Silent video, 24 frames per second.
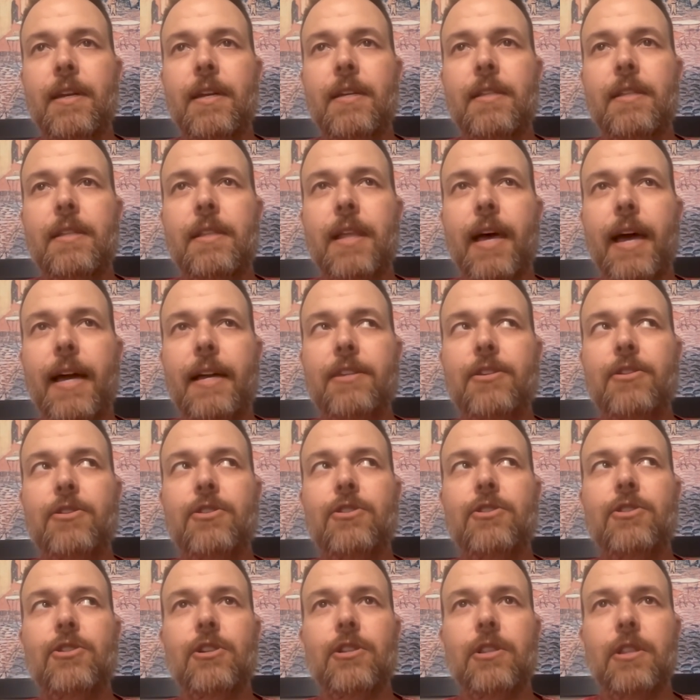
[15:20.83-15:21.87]

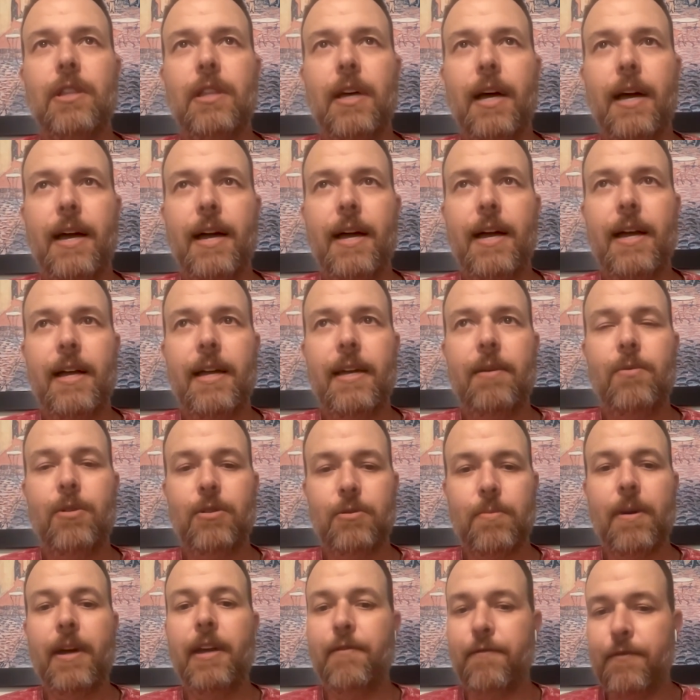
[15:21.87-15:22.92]
last July
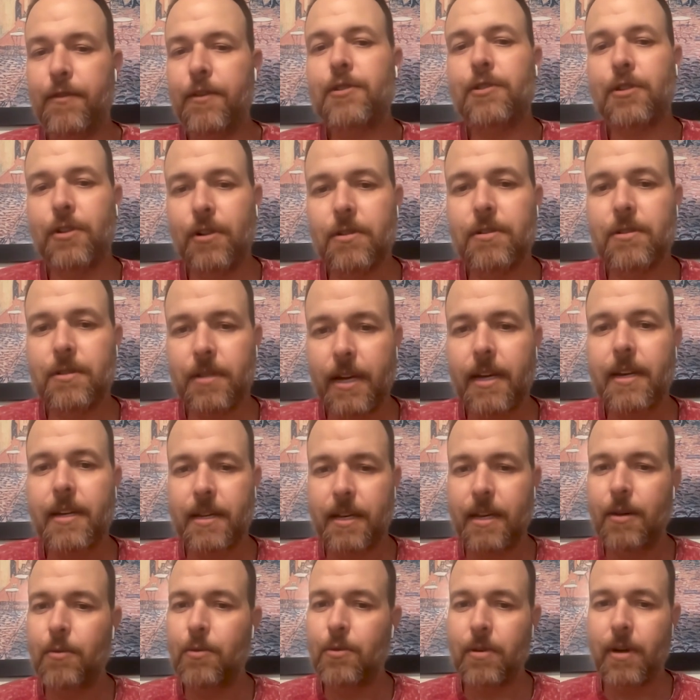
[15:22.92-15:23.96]
was my official like
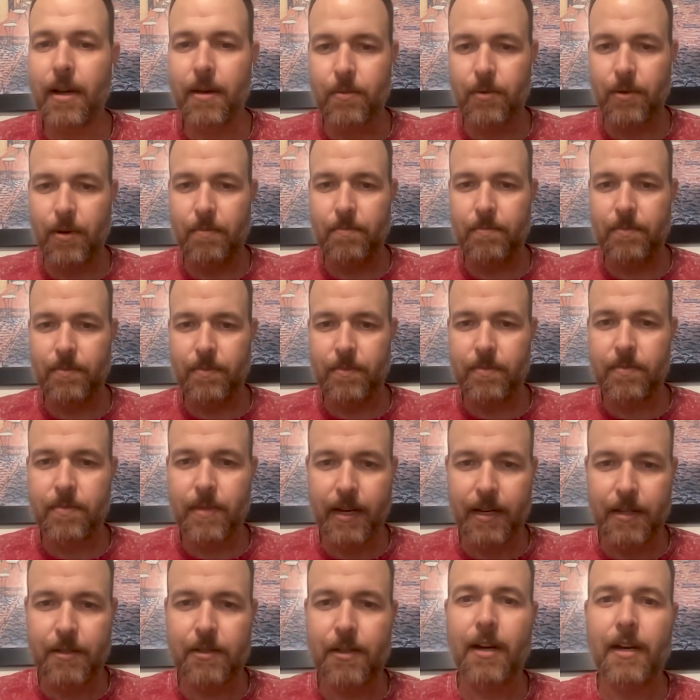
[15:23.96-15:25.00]
it was. I, am
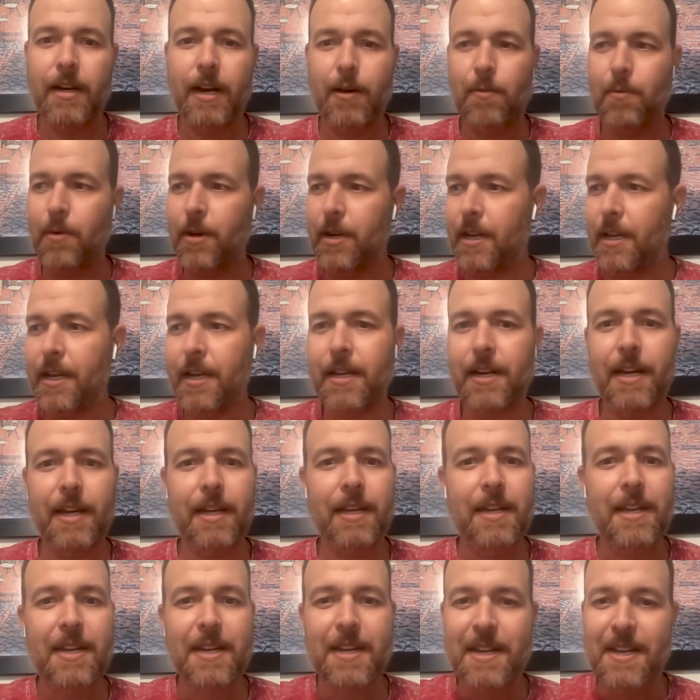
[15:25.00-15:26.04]
like done. I went in,
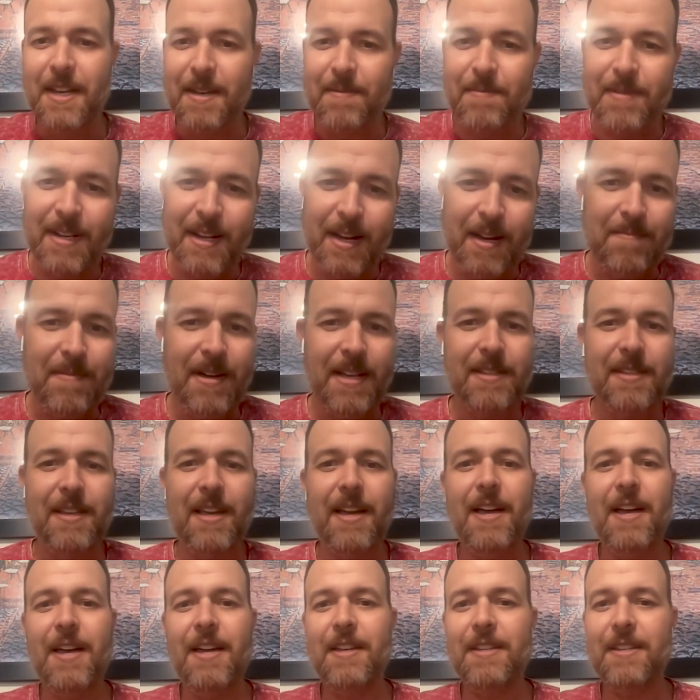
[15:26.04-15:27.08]
I emptied out my
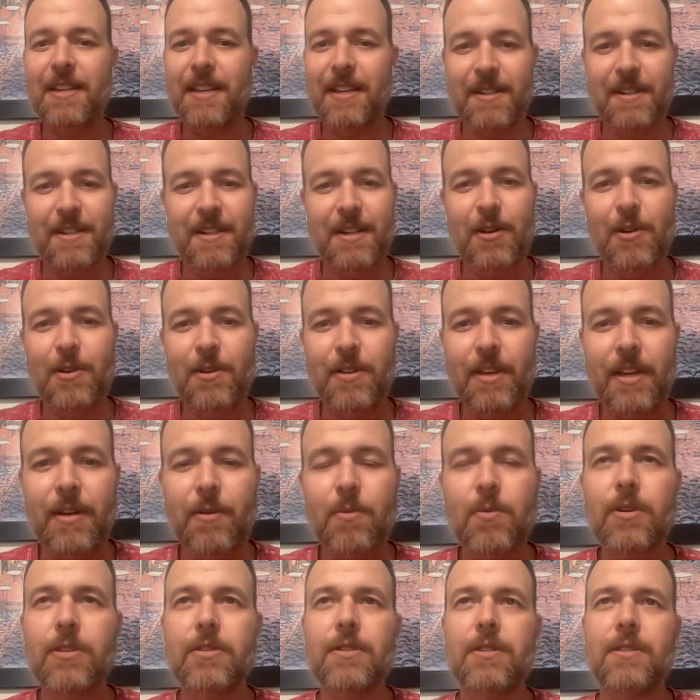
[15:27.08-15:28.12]
desk, and you know, and
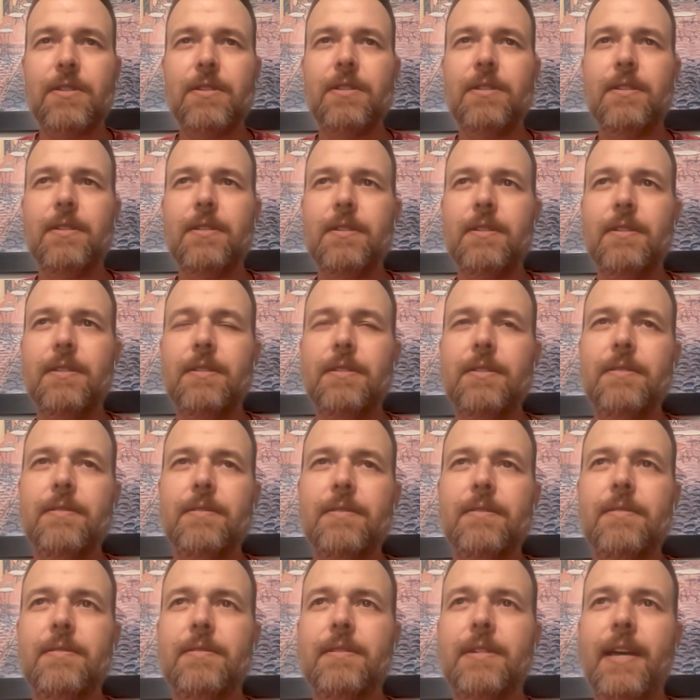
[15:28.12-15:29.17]
it was
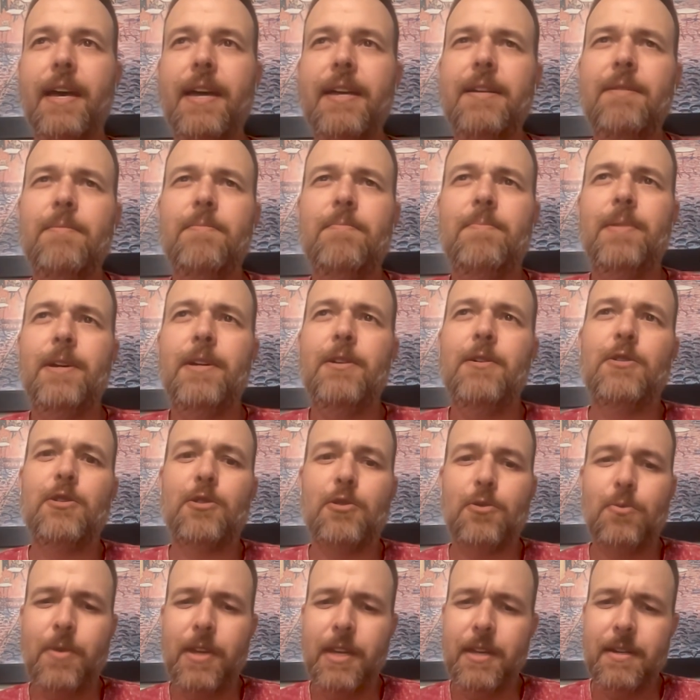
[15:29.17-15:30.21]
kind of
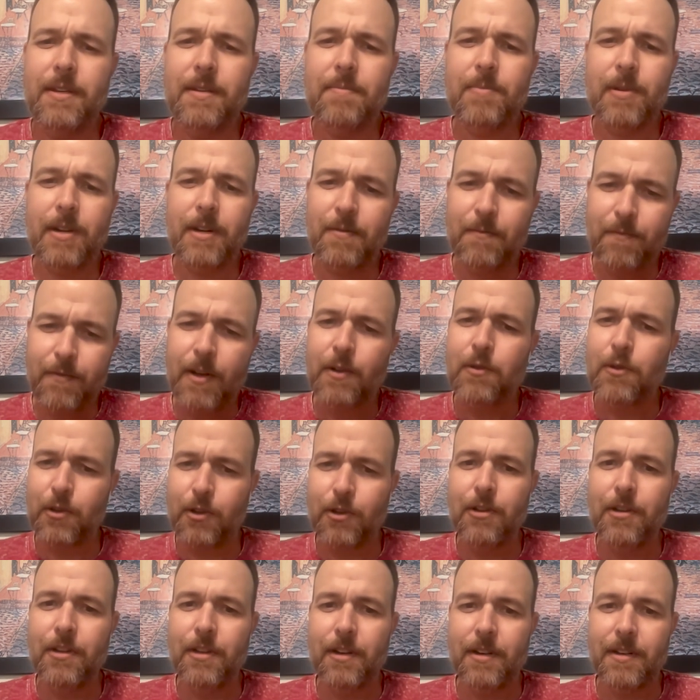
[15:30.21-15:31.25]
bittersweet, but it felt
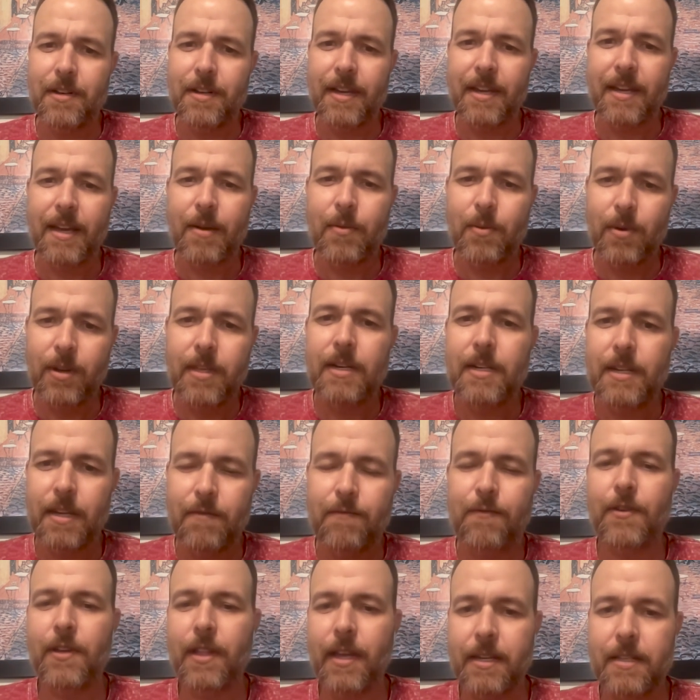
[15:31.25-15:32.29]
good. Like I really
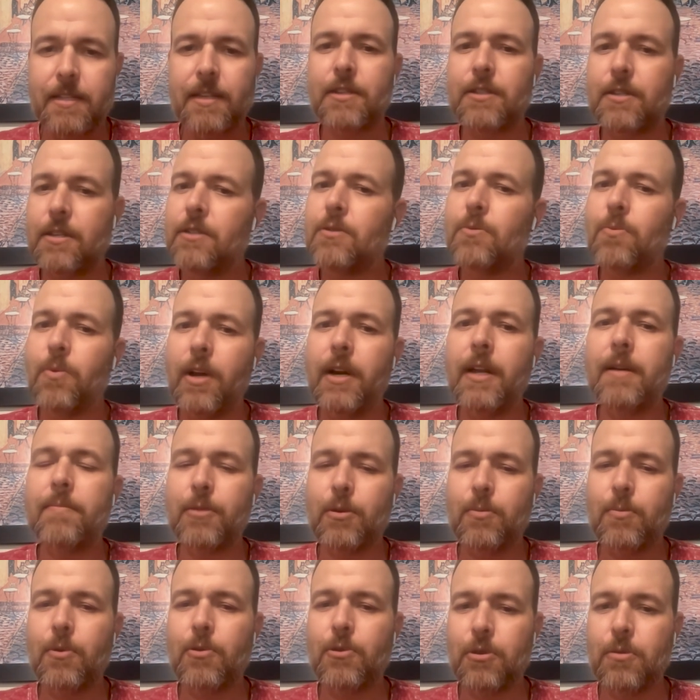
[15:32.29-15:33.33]
did feel like this is what I'm
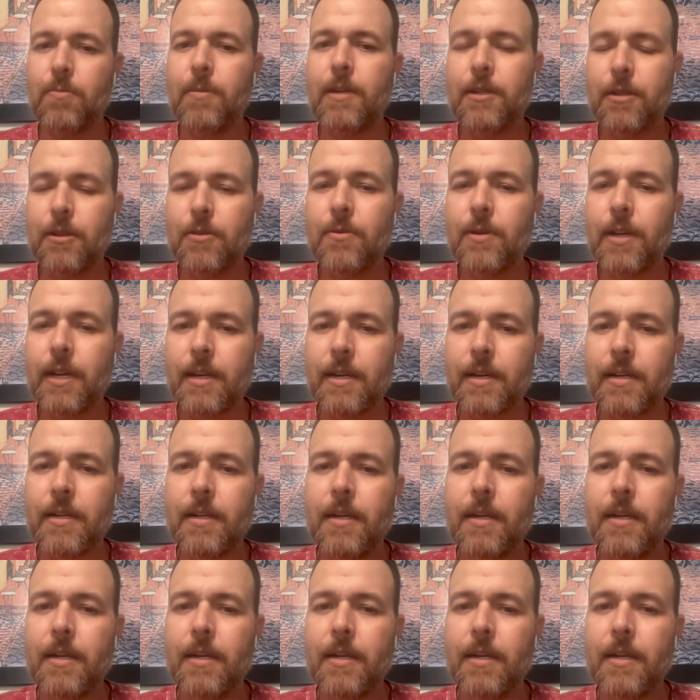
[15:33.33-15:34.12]
supposed to be doing